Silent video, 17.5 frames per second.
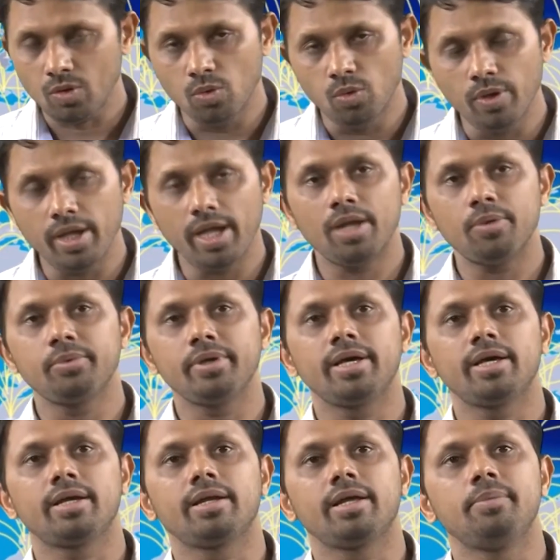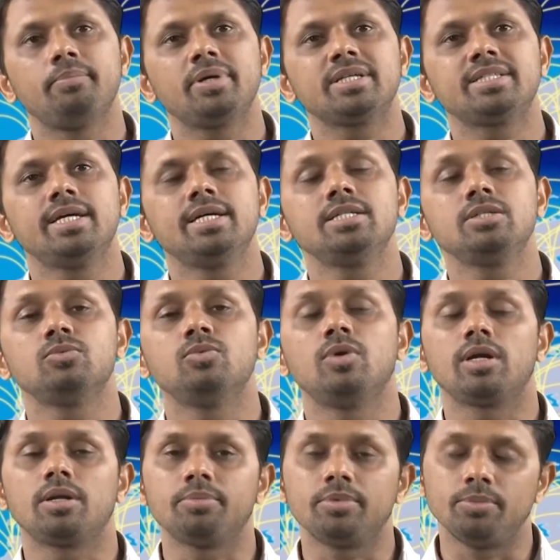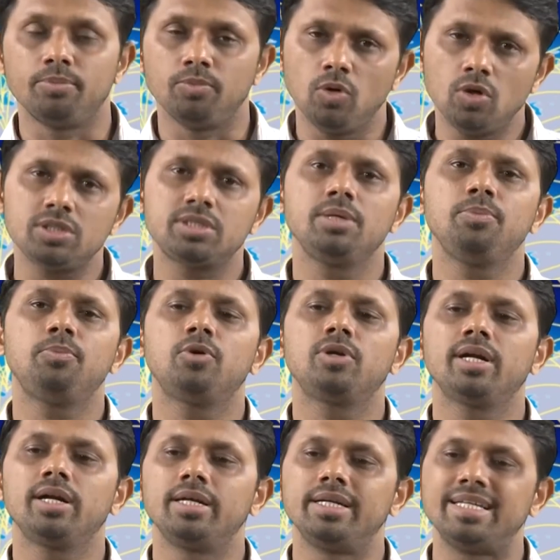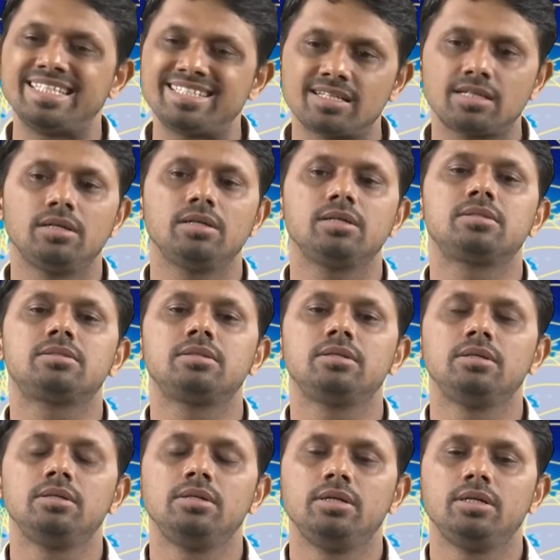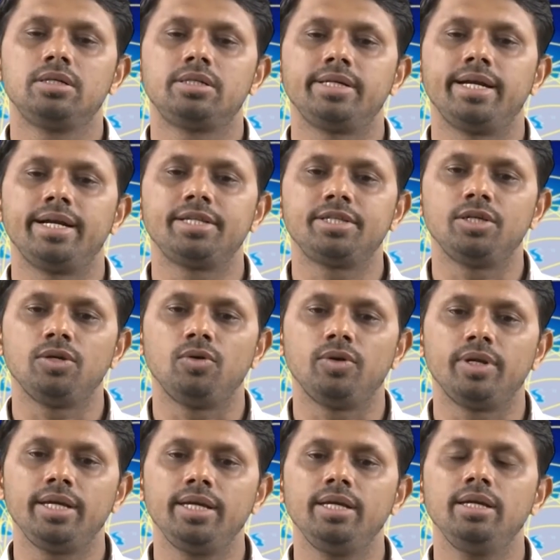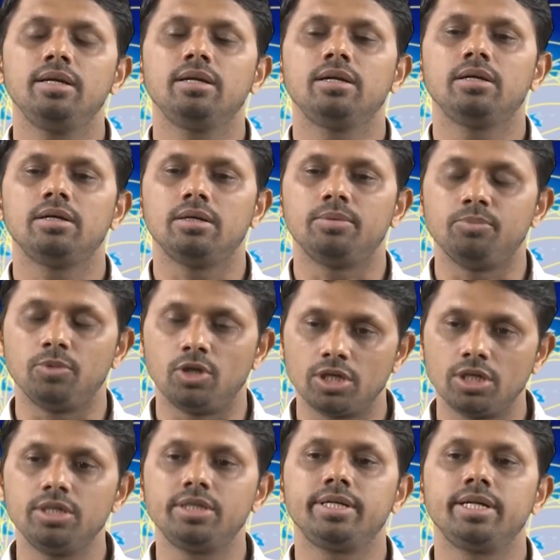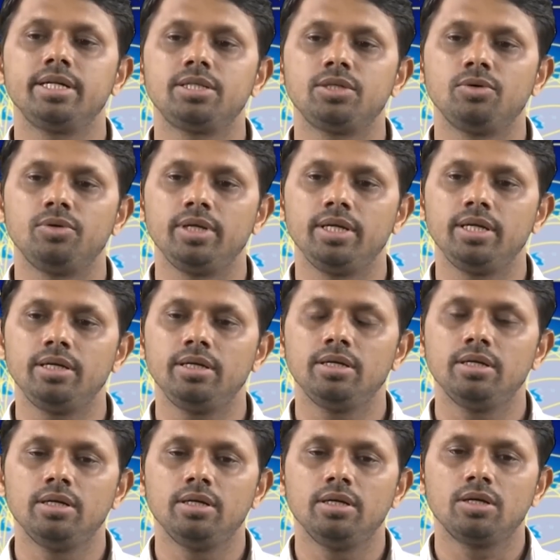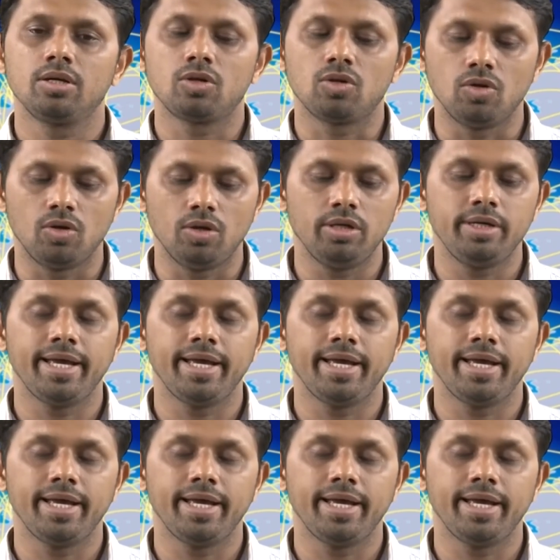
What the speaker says: where we are emphasizing one of the most important discussed trade theory, modern trade theory called